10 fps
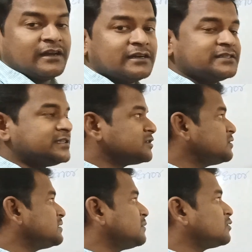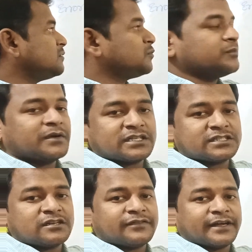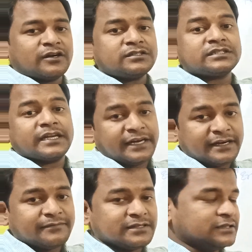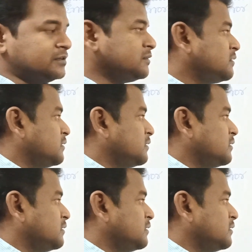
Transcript: Let's discuss about the propagation of errors in division.